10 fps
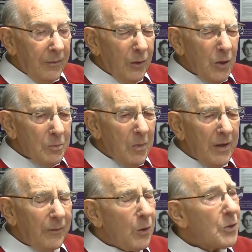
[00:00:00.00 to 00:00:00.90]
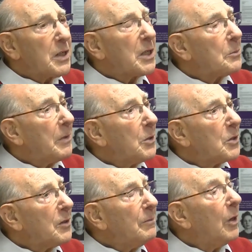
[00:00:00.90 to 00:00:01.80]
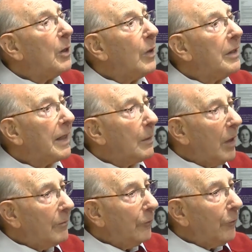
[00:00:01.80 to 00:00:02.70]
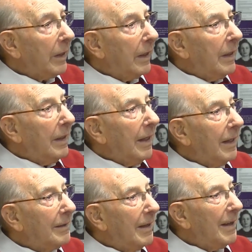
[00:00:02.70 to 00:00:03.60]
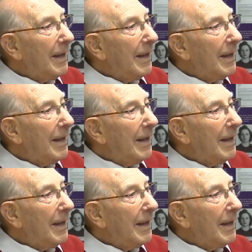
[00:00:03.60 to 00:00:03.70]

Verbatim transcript: first my first experience of buy one get one free, and